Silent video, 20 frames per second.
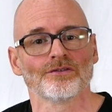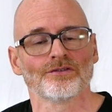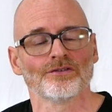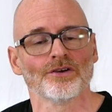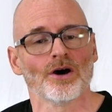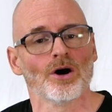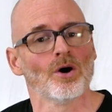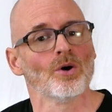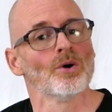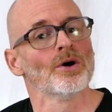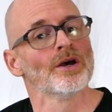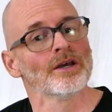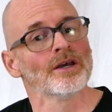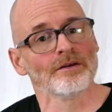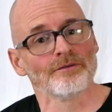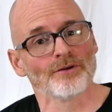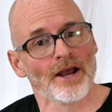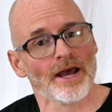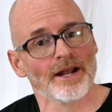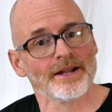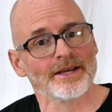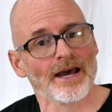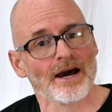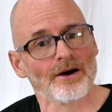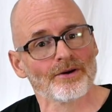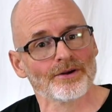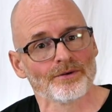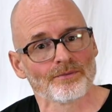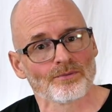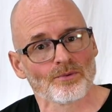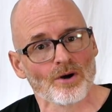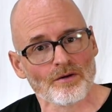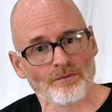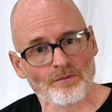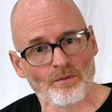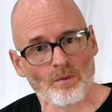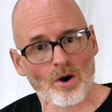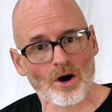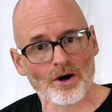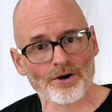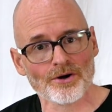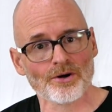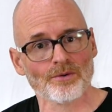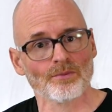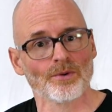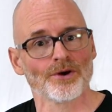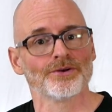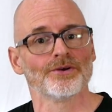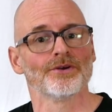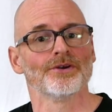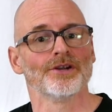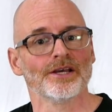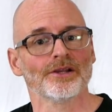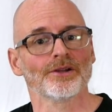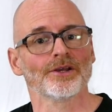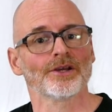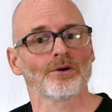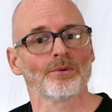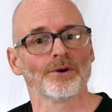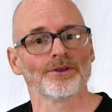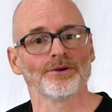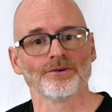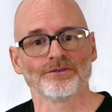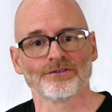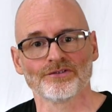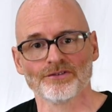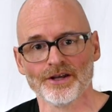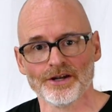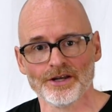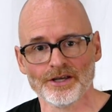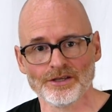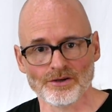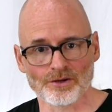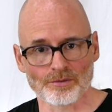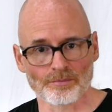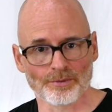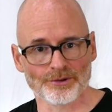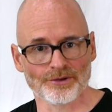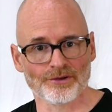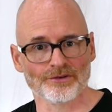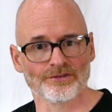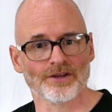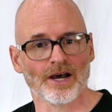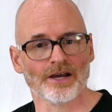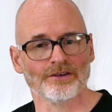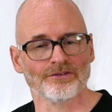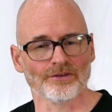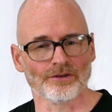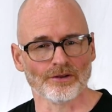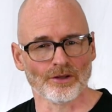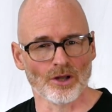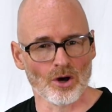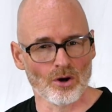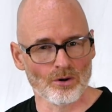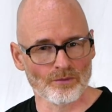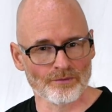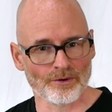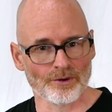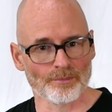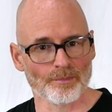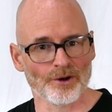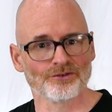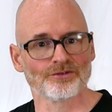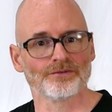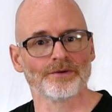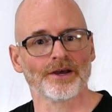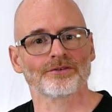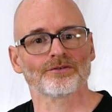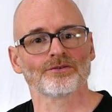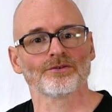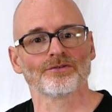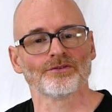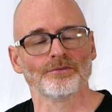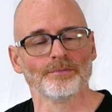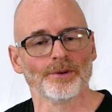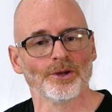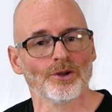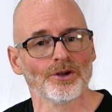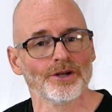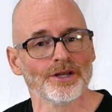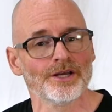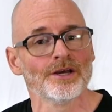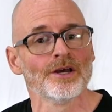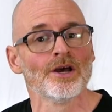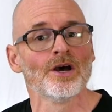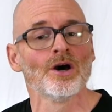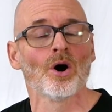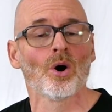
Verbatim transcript: So if you're heading out in rough water, whether you're kneeling or whether you're sitting, you can put this nice and low for a bunch of extra stability.